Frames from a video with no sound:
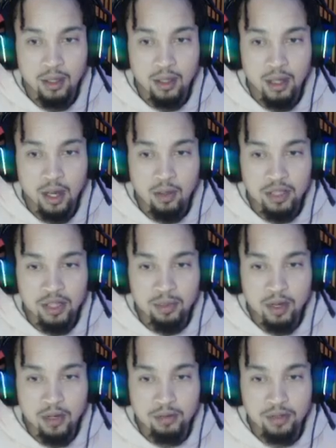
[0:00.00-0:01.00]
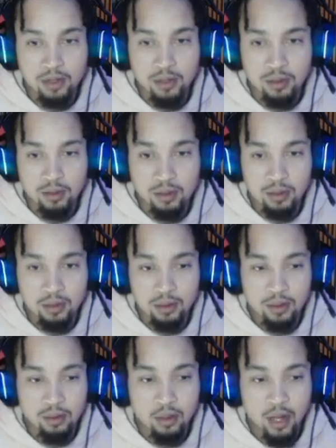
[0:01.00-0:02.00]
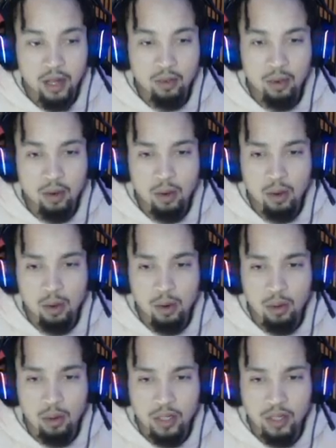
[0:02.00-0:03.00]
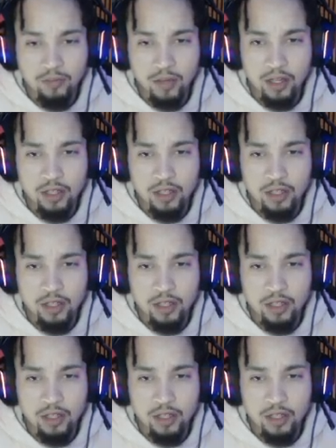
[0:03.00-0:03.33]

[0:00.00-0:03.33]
Hey, what's up, officer? Hey, whoa, whoa, whoa, what the fuck is